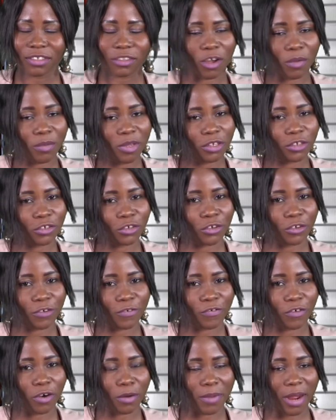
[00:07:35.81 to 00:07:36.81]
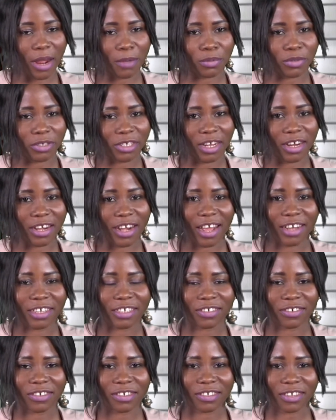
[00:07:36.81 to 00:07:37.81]
coming to you from Abuja,
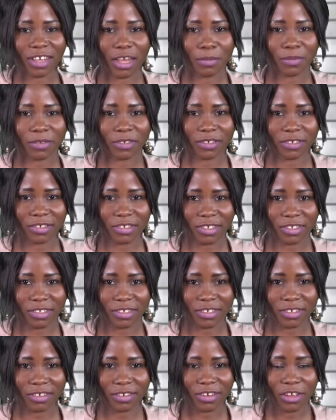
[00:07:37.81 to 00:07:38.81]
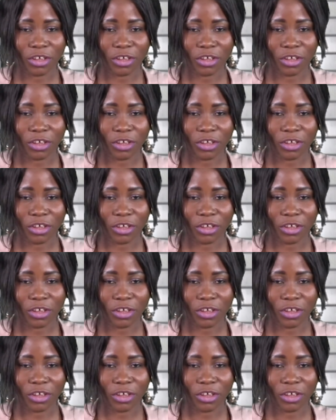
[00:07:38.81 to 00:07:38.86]
Nigeria's capital city.